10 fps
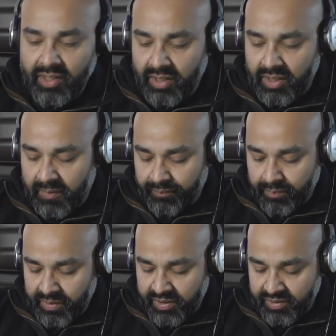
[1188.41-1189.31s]

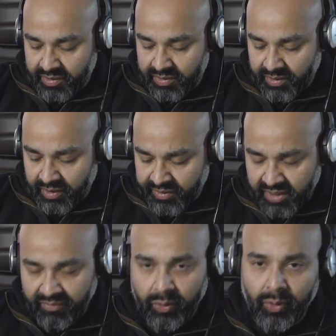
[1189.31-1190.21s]
Because at the
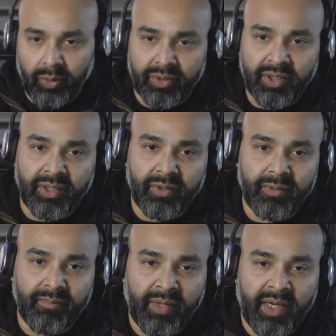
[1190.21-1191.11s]
end of it all,
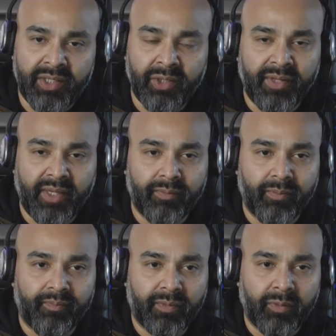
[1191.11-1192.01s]
I know
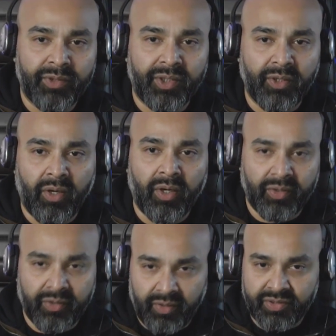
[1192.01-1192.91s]
that with the
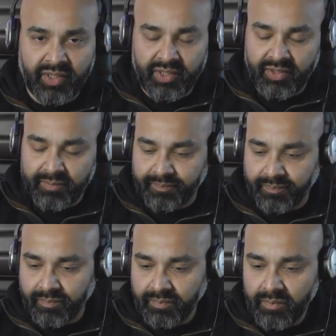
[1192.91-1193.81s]
Ohana on our side,
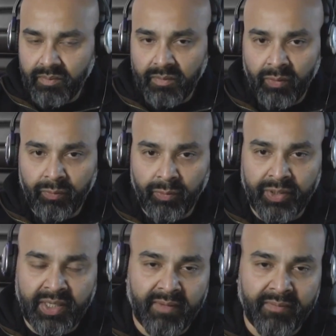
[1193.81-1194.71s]

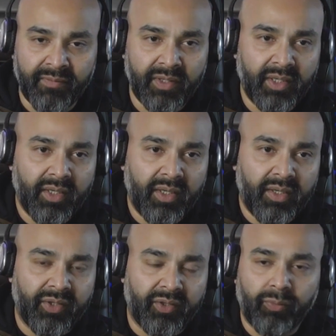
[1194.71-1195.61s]
we have,
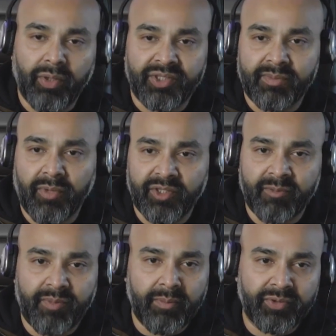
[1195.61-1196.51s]
the world's
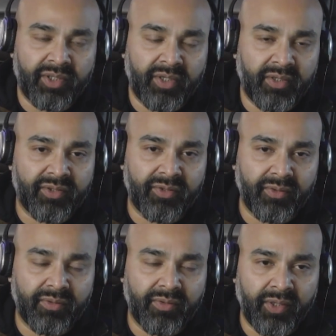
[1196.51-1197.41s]
smartest people to turn
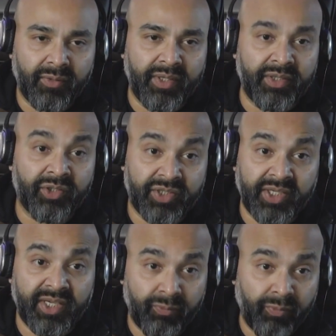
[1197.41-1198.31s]
to, just
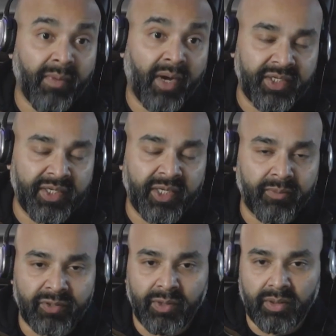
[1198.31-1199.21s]
in case we might need
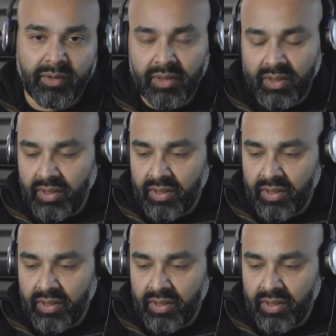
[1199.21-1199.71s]
help as well.